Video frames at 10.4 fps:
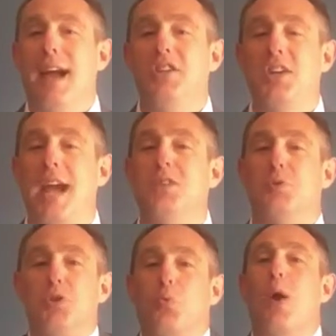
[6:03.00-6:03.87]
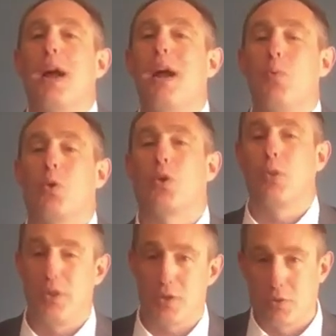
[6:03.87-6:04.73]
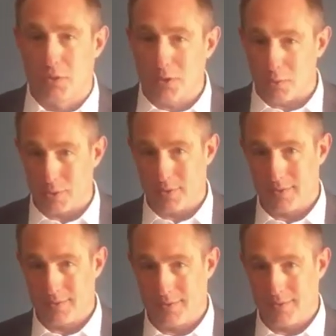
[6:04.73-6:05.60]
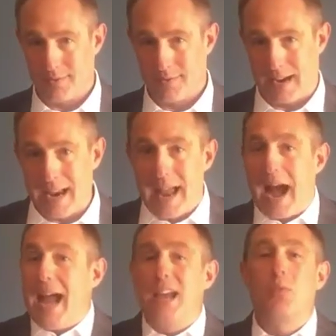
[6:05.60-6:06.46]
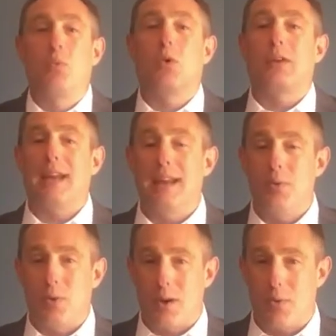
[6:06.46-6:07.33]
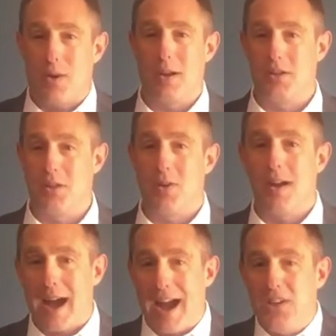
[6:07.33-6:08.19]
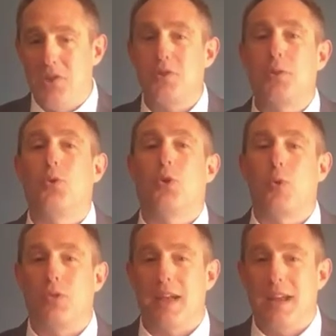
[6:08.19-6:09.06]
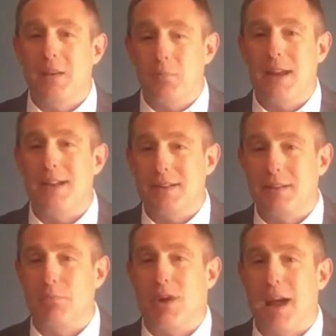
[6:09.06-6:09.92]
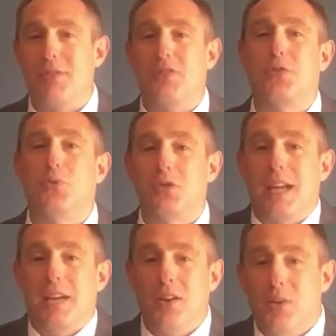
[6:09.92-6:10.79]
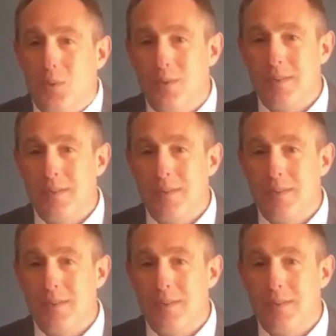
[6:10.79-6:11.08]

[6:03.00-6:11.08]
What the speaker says: education, which is why I work with this group. I could work anywhere I wanted to. I choose to work with independent and private schools like you